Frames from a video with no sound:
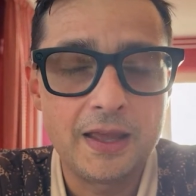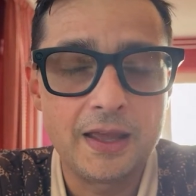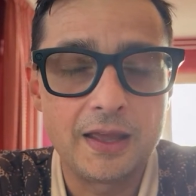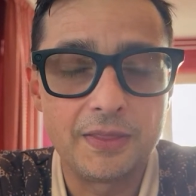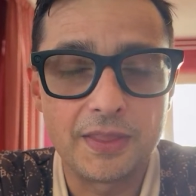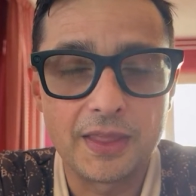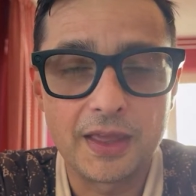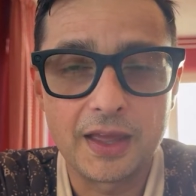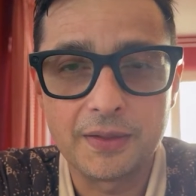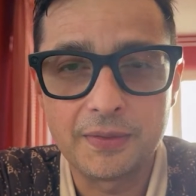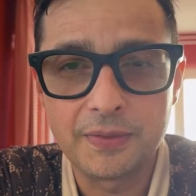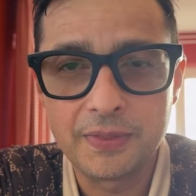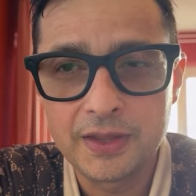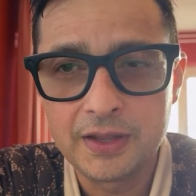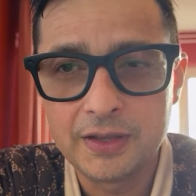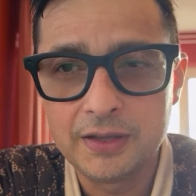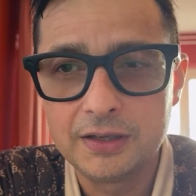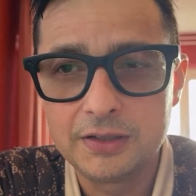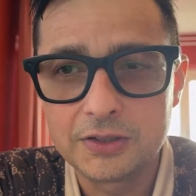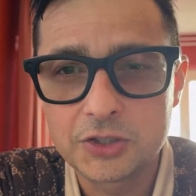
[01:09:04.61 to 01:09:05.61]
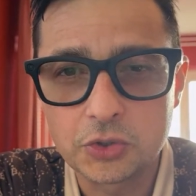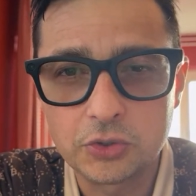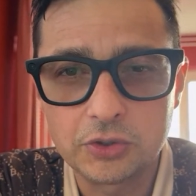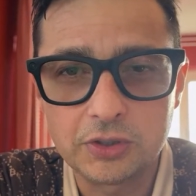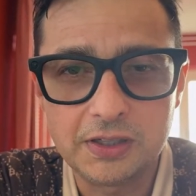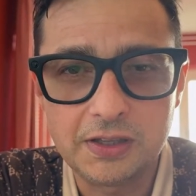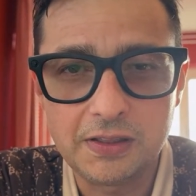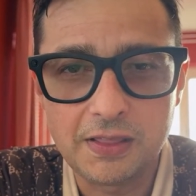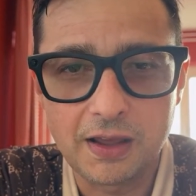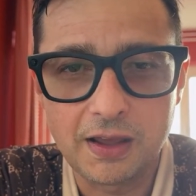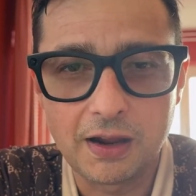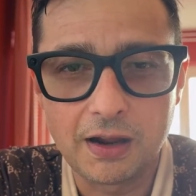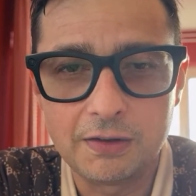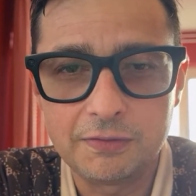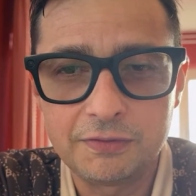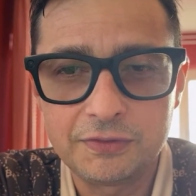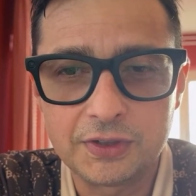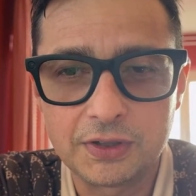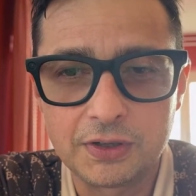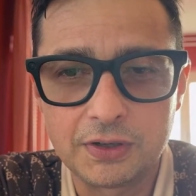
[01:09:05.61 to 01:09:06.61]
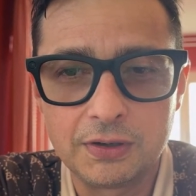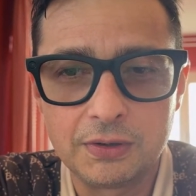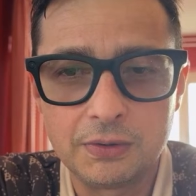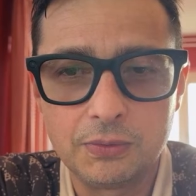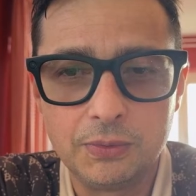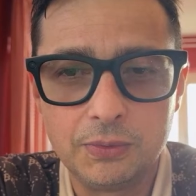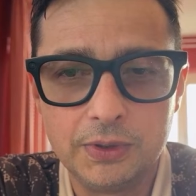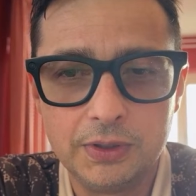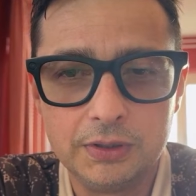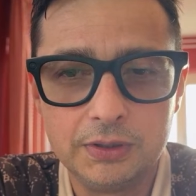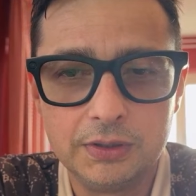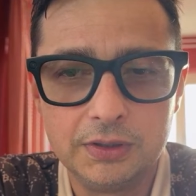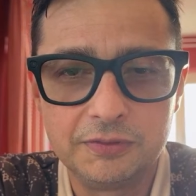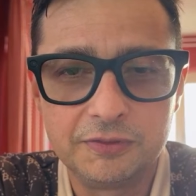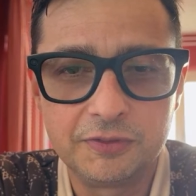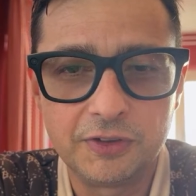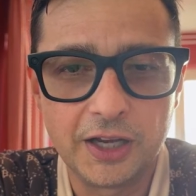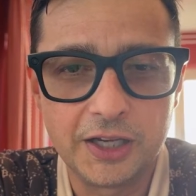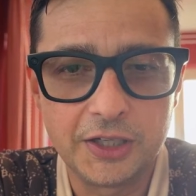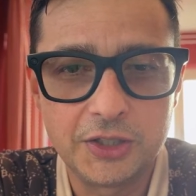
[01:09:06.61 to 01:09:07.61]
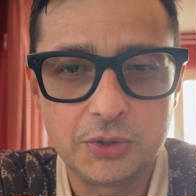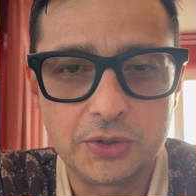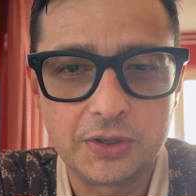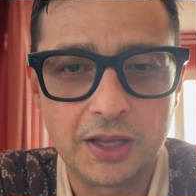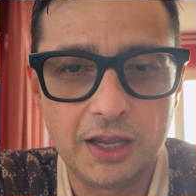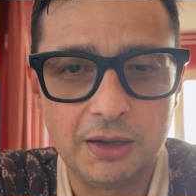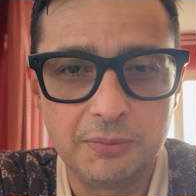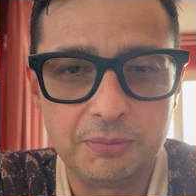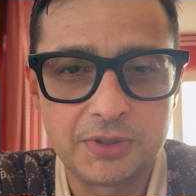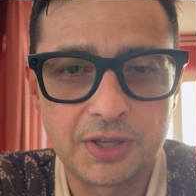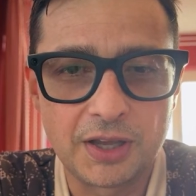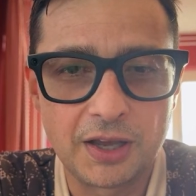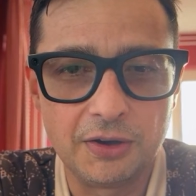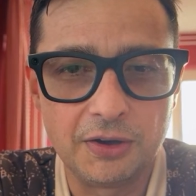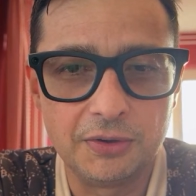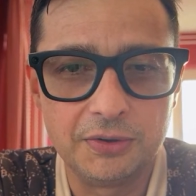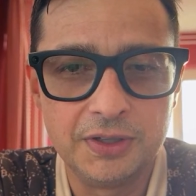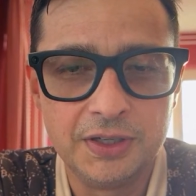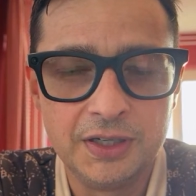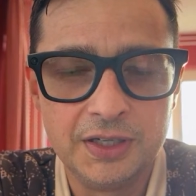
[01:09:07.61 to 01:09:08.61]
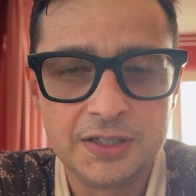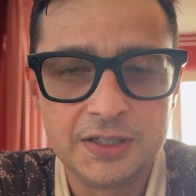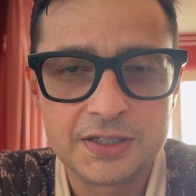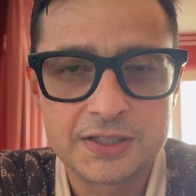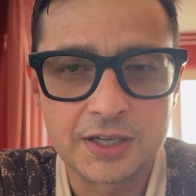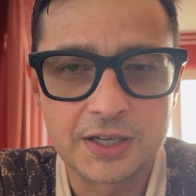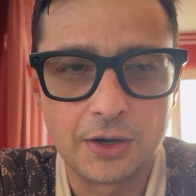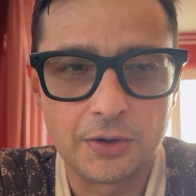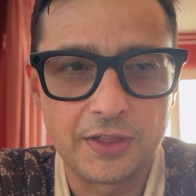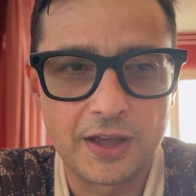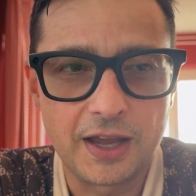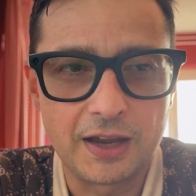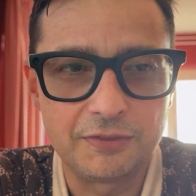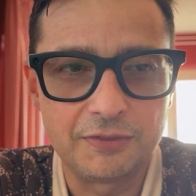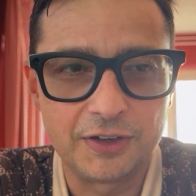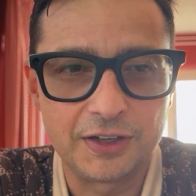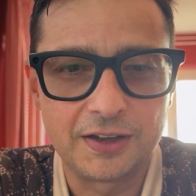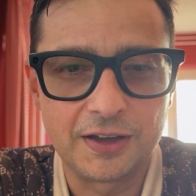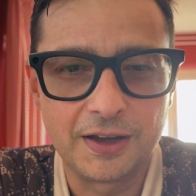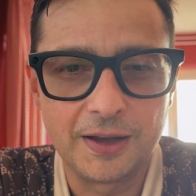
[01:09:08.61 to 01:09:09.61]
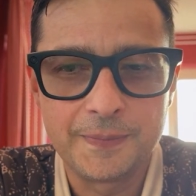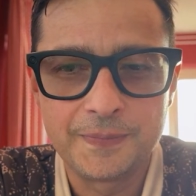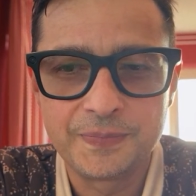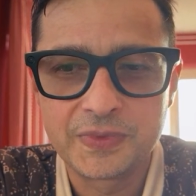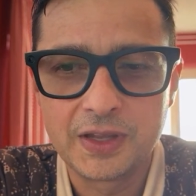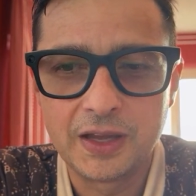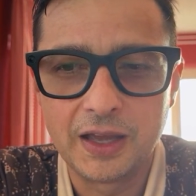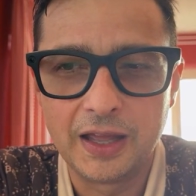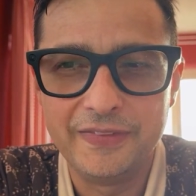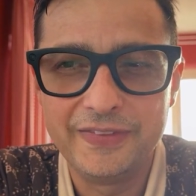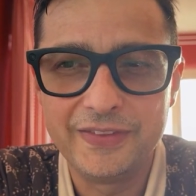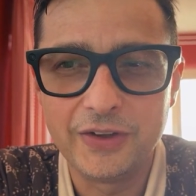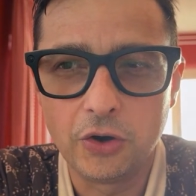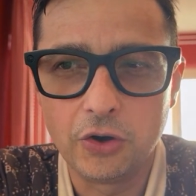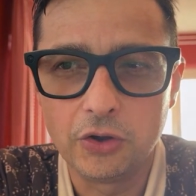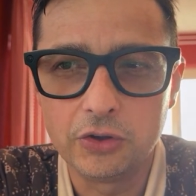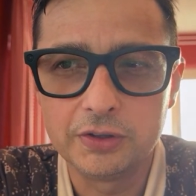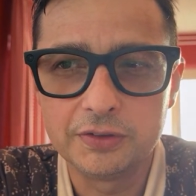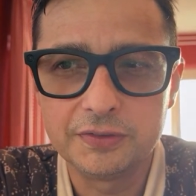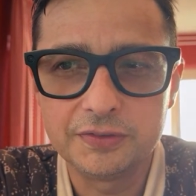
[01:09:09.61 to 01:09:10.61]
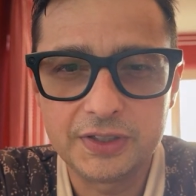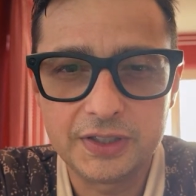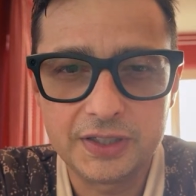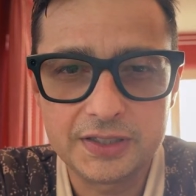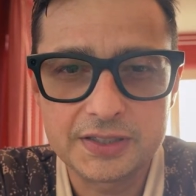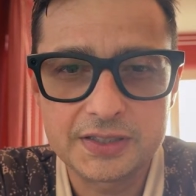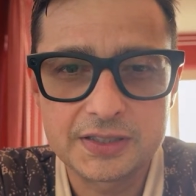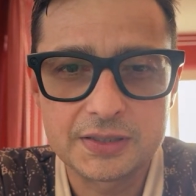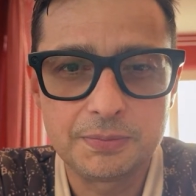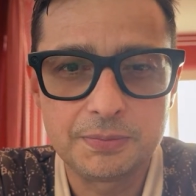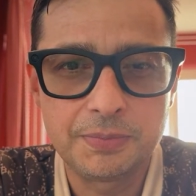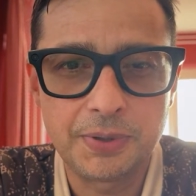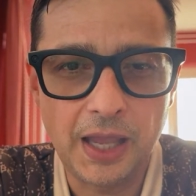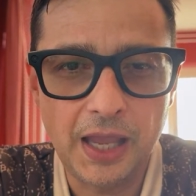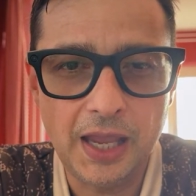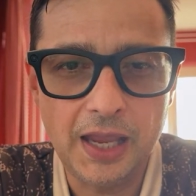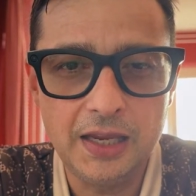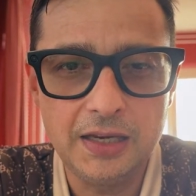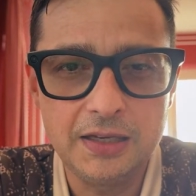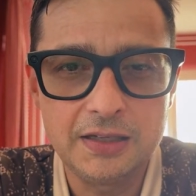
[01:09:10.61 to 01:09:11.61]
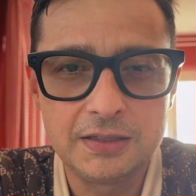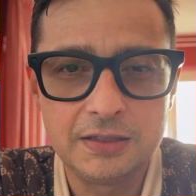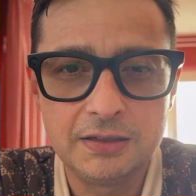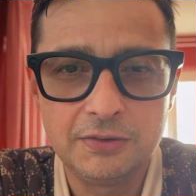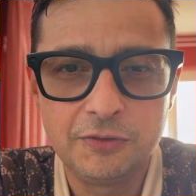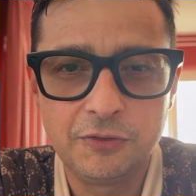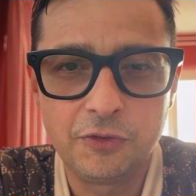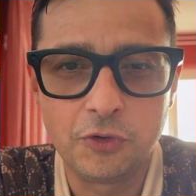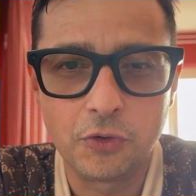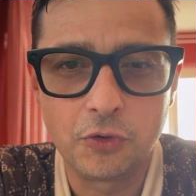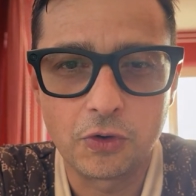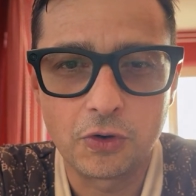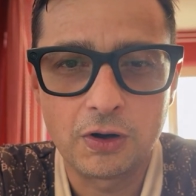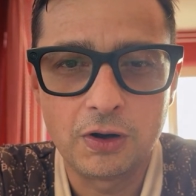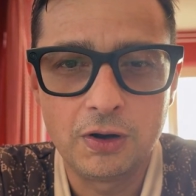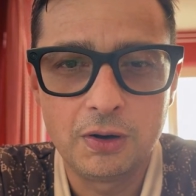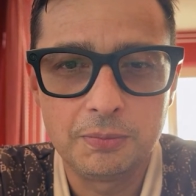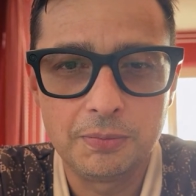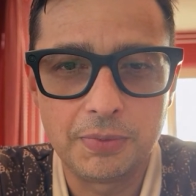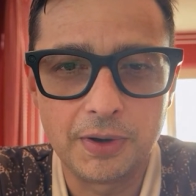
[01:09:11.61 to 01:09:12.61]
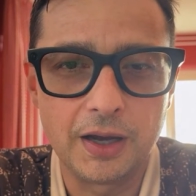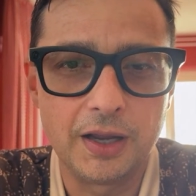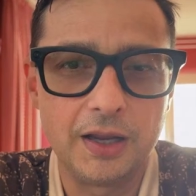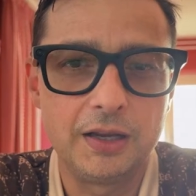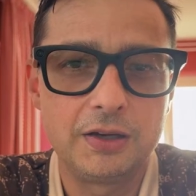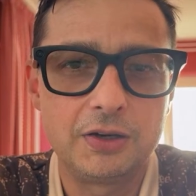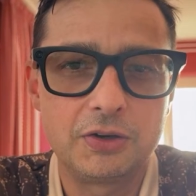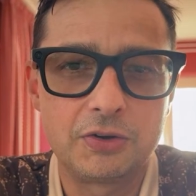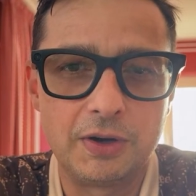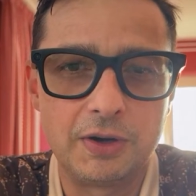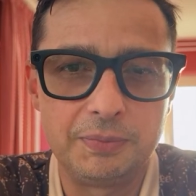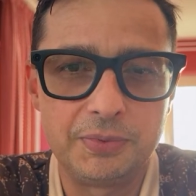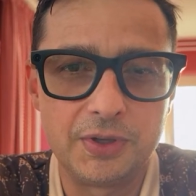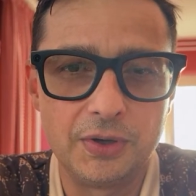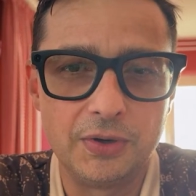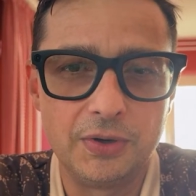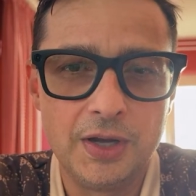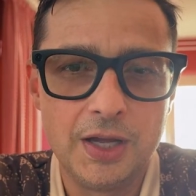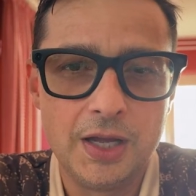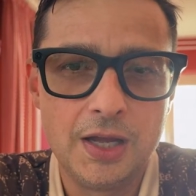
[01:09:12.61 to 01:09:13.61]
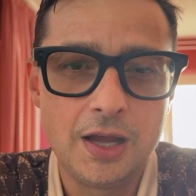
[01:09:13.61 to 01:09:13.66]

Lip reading: And then shortly thereafter, we'll fly to Cape Town, South Africa. And all of this paid for by crypto.